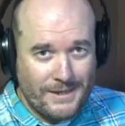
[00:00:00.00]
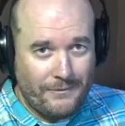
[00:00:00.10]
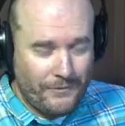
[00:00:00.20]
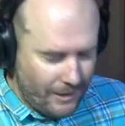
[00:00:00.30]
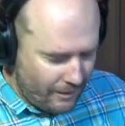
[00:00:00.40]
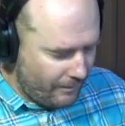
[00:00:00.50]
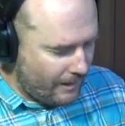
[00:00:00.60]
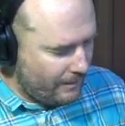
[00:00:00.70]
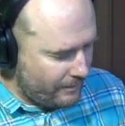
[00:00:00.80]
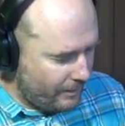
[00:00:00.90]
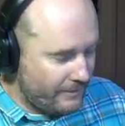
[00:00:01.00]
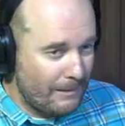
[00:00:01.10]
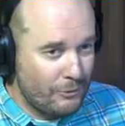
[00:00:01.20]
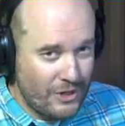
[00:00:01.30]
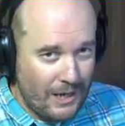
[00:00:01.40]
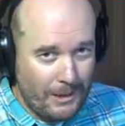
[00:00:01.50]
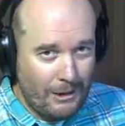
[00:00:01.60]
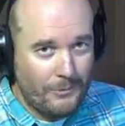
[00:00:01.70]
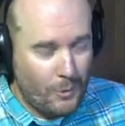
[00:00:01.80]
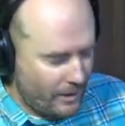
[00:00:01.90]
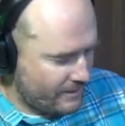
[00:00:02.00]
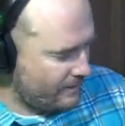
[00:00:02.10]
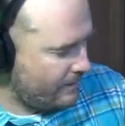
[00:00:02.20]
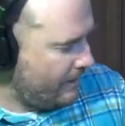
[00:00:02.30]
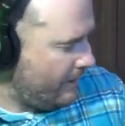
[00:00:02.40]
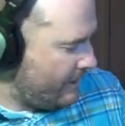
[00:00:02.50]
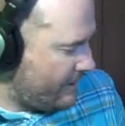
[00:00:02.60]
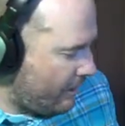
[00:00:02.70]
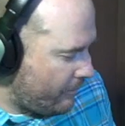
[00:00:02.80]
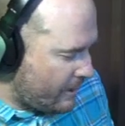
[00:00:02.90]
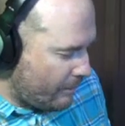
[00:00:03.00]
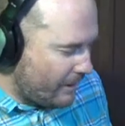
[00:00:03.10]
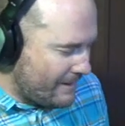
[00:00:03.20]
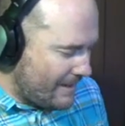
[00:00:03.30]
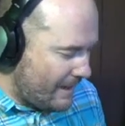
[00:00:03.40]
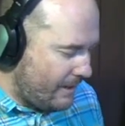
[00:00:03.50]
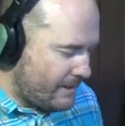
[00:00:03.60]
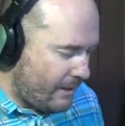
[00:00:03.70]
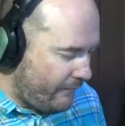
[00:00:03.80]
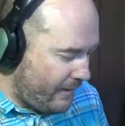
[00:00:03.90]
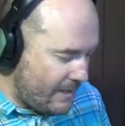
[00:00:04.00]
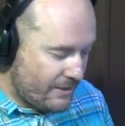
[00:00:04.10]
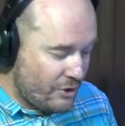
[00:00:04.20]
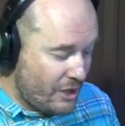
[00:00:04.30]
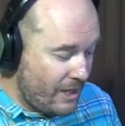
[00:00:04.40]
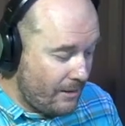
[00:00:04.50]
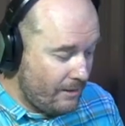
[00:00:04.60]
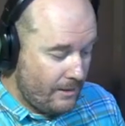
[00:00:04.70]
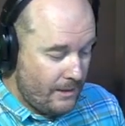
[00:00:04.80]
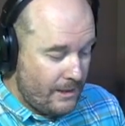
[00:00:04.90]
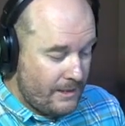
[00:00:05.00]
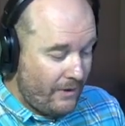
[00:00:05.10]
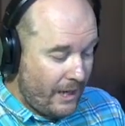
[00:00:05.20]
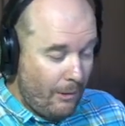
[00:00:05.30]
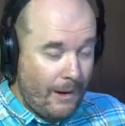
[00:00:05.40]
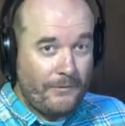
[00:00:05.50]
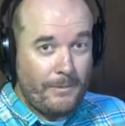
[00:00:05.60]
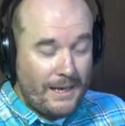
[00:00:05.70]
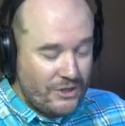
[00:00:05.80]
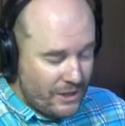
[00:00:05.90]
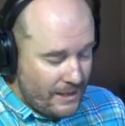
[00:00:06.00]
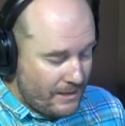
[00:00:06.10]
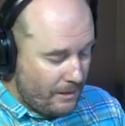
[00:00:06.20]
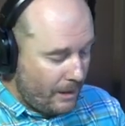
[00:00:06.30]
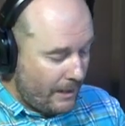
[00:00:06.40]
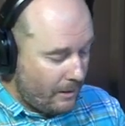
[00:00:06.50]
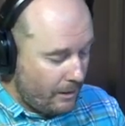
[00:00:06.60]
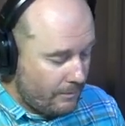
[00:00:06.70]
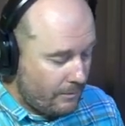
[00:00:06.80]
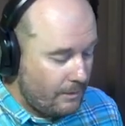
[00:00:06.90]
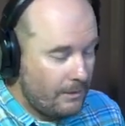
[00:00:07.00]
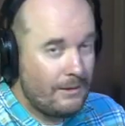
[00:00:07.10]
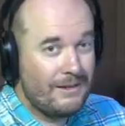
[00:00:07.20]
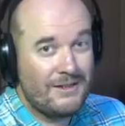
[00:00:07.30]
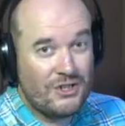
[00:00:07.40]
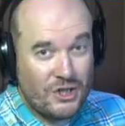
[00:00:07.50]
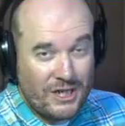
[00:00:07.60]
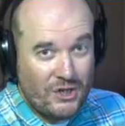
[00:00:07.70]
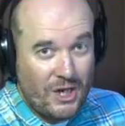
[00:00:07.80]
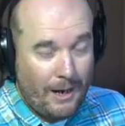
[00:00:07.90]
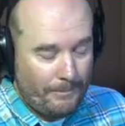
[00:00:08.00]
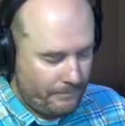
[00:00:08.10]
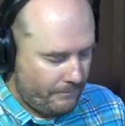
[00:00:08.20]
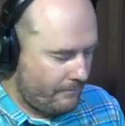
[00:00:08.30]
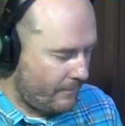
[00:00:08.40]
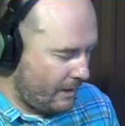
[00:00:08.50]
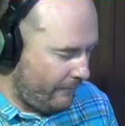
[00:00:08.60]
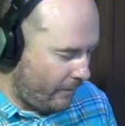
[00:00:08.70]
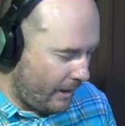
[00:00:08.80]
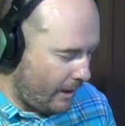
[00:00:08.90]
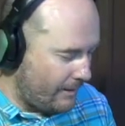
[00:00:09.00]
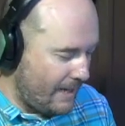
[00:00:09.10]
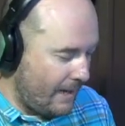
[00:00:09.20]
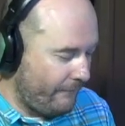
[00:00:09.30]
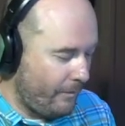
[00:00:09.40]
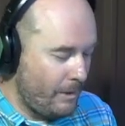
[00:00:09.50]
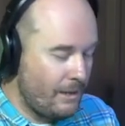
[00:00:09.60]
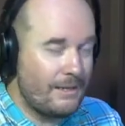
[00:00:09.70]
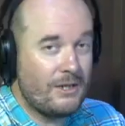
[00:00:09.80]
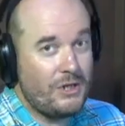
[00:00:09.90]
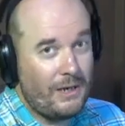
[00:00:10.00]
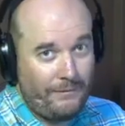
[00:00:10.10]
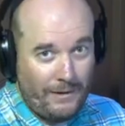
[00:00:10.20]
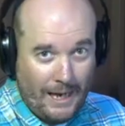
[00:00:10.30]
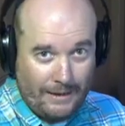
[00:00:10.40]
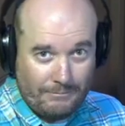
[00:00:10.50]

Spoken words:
If you go double sharp, go up twice. So we got D. So if here's a G, so if I go up from that G to the black note, it's a G sharp. If I go down from it, it's a G flat.